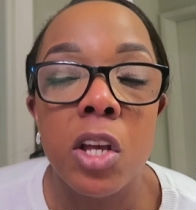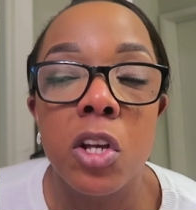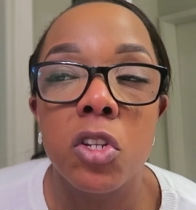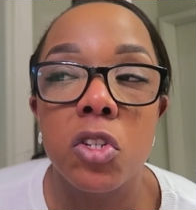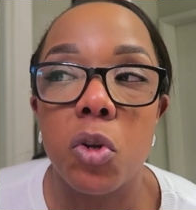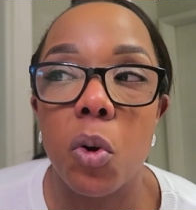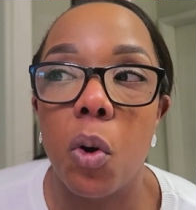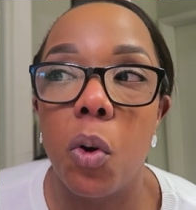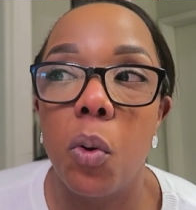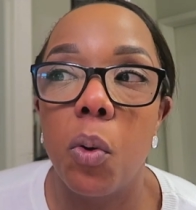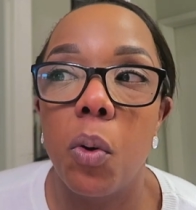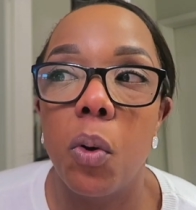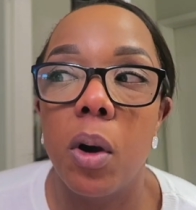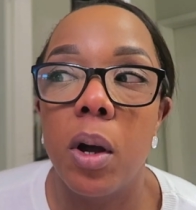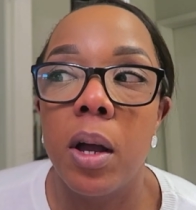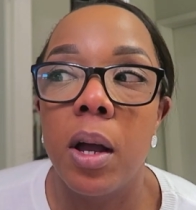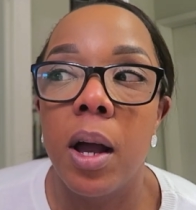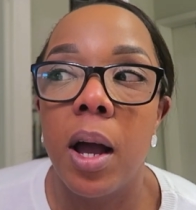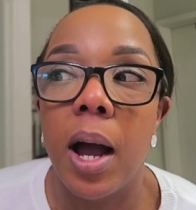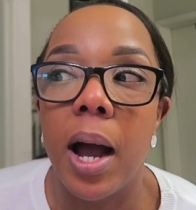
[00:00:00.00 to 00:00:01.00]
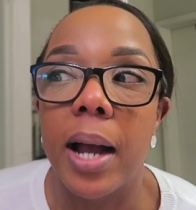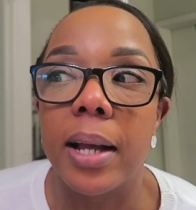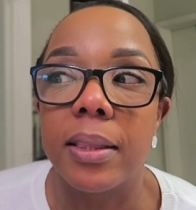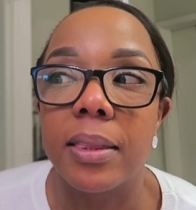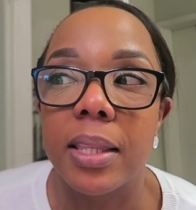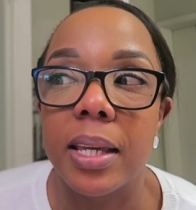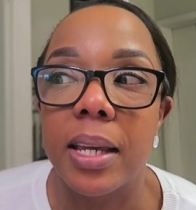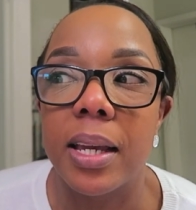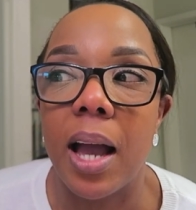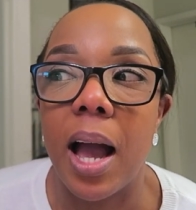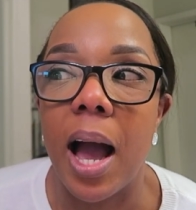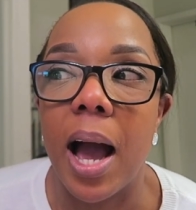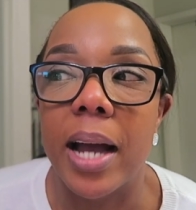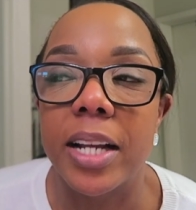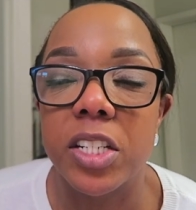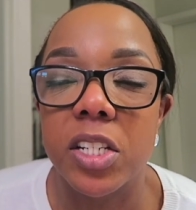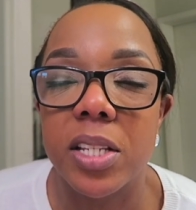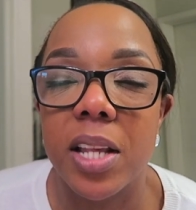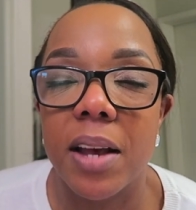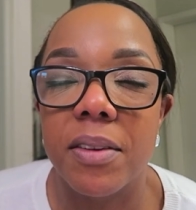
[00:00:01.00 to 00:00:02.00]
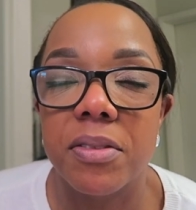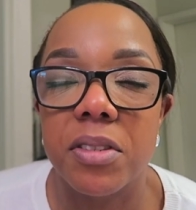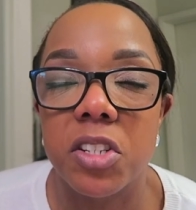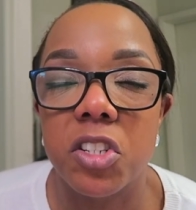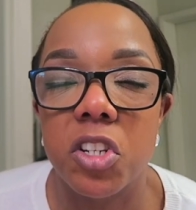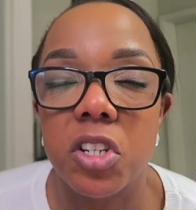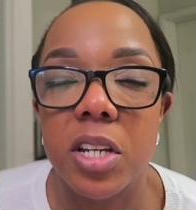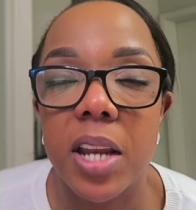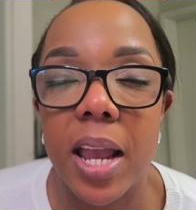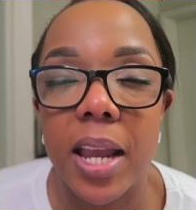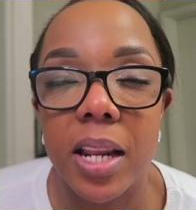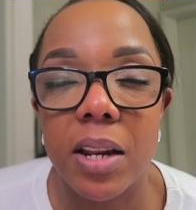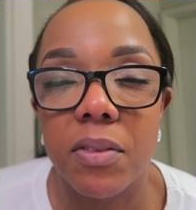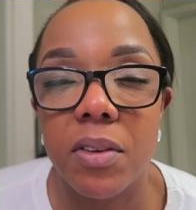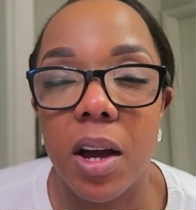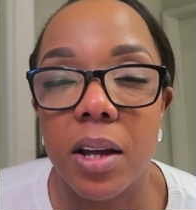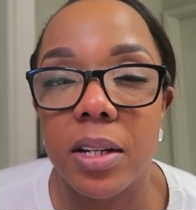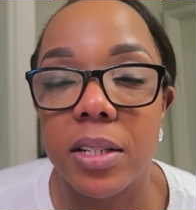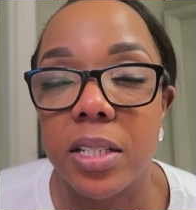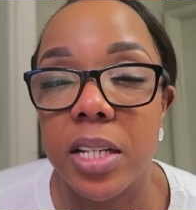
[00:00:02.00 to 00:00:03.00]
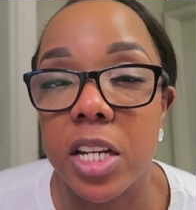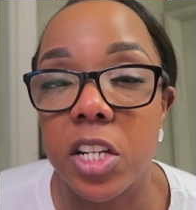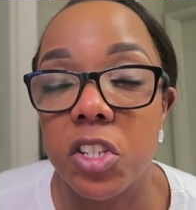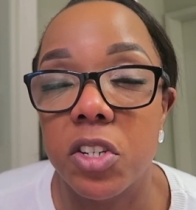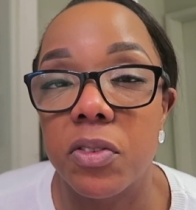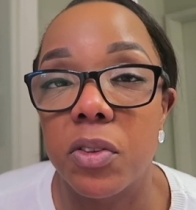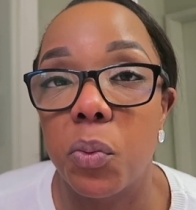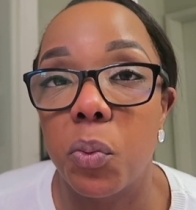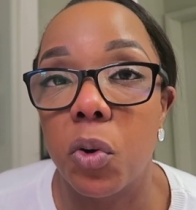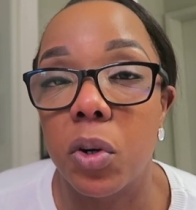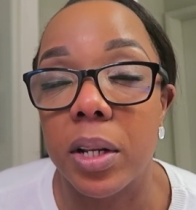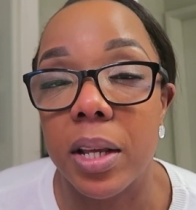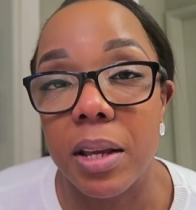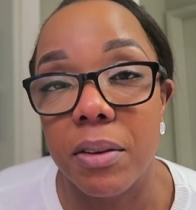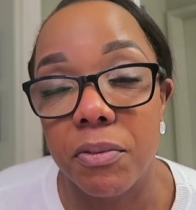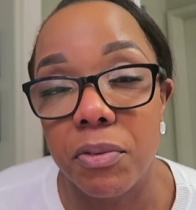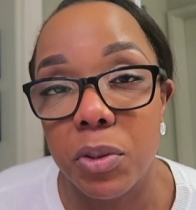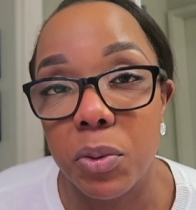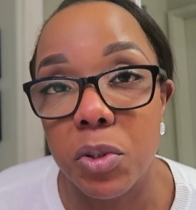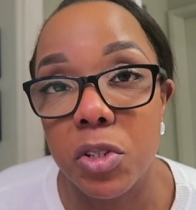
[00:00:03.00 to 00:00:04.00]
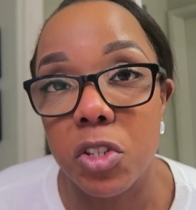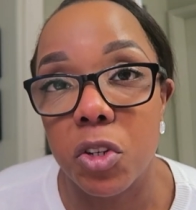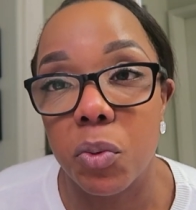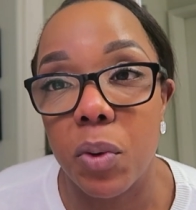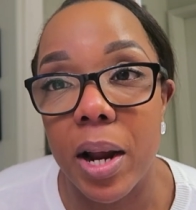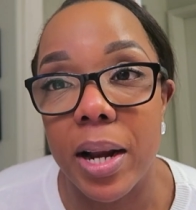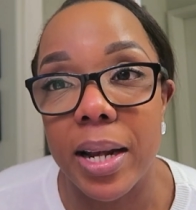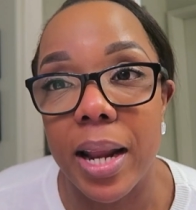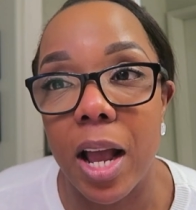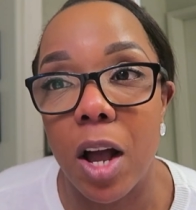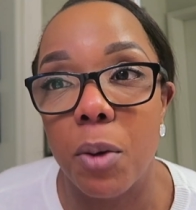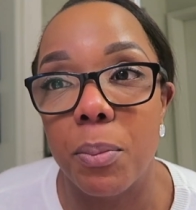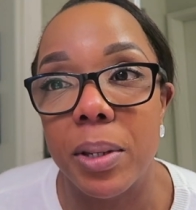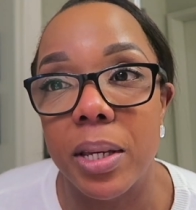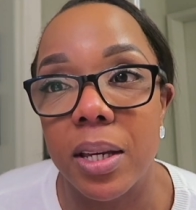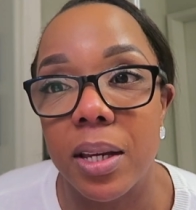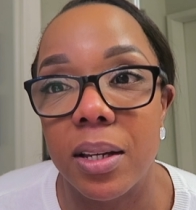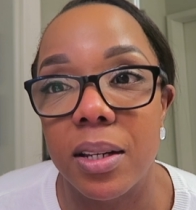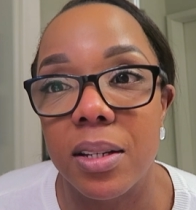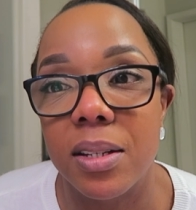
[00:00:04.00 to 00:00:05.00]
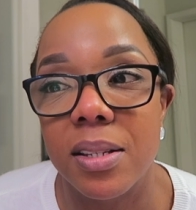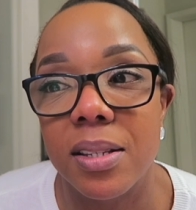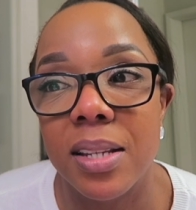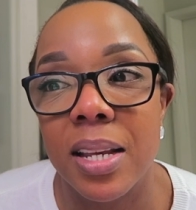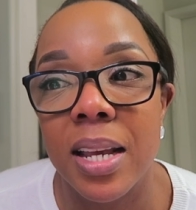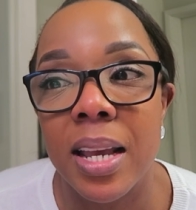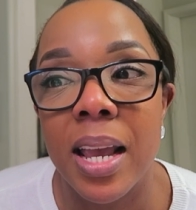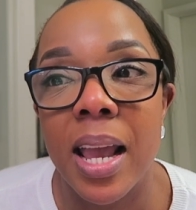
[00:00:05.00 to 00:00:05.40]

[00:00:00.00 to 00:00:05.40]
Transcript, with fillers: So I think I just have such a negative connotation of the word influencer right now because